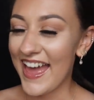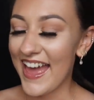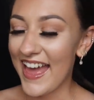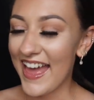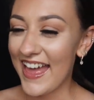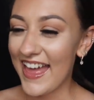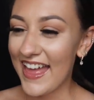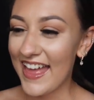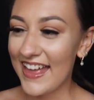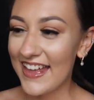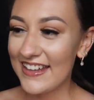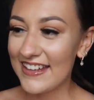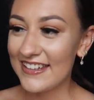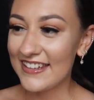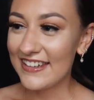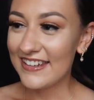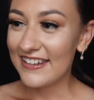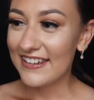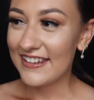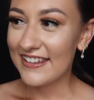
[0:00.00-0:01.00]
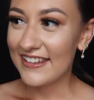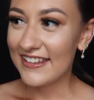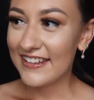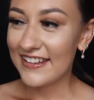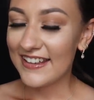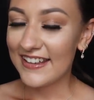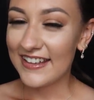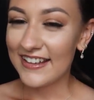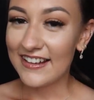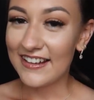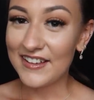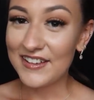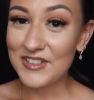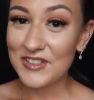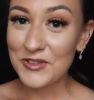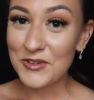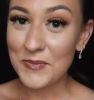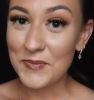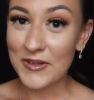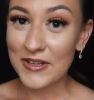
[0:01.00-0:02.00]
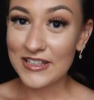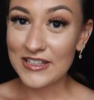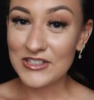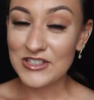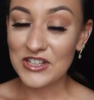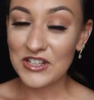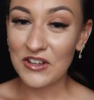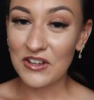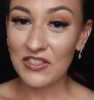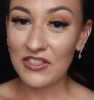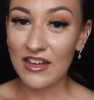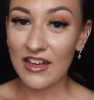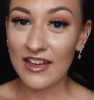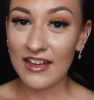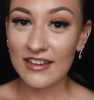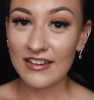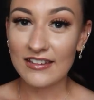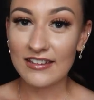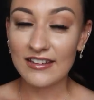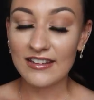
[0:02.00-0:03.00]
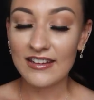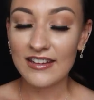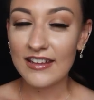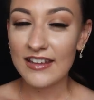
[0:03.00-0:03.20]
and I'd like to remind you that